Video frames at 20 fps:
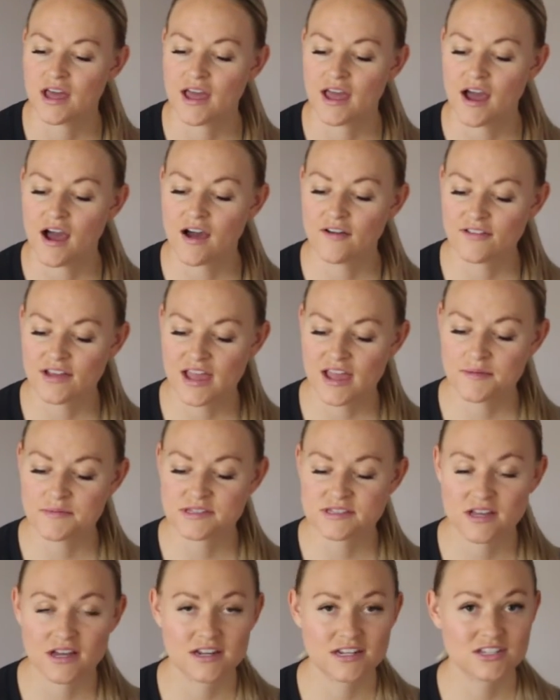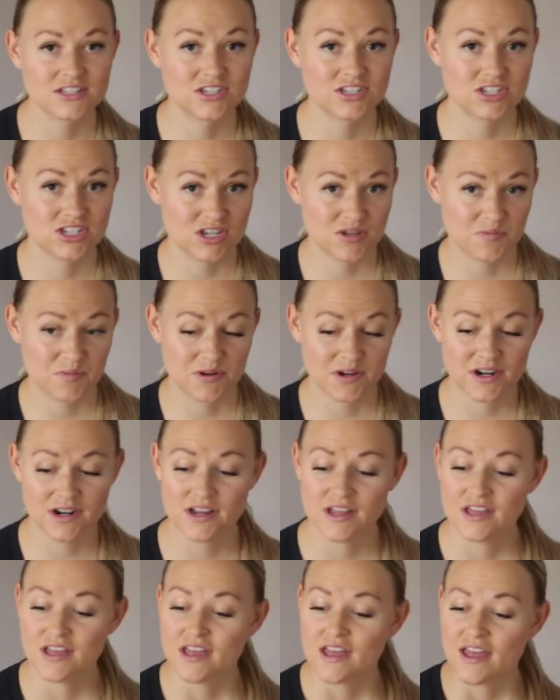off of Amazon it's
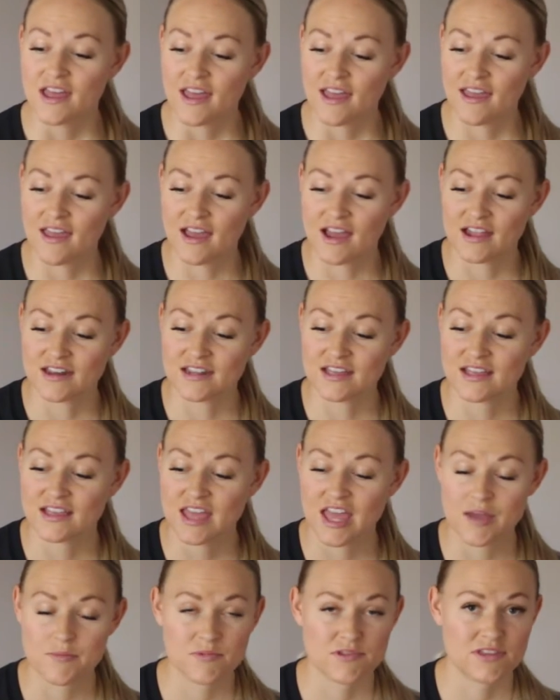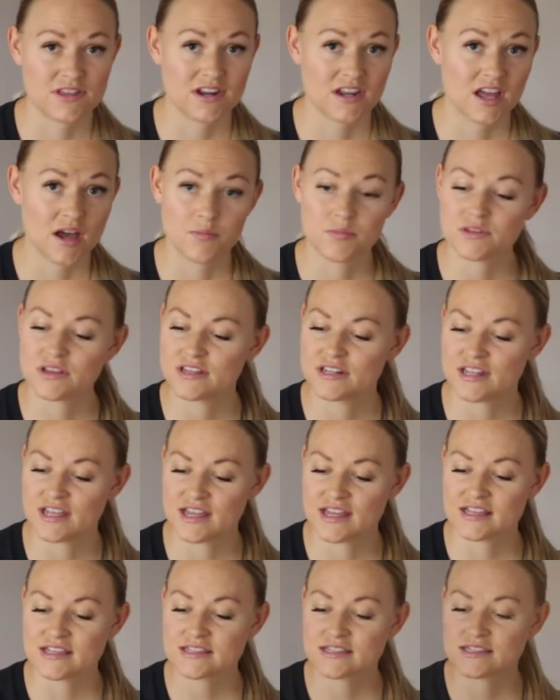cheaper, and it came within a couple of
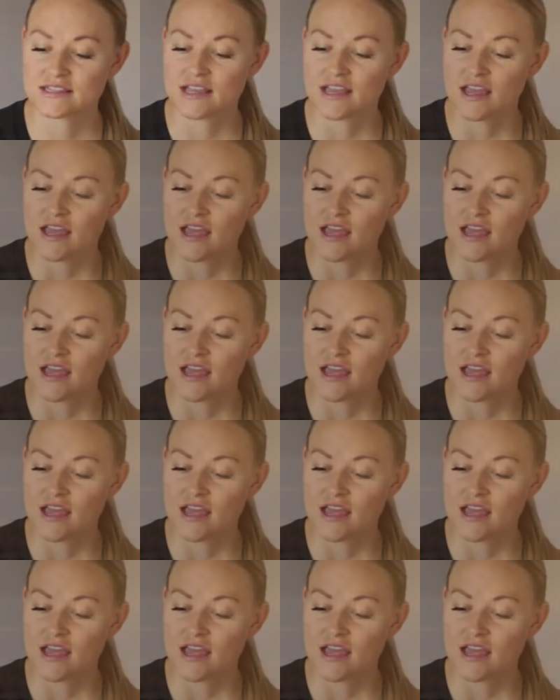days,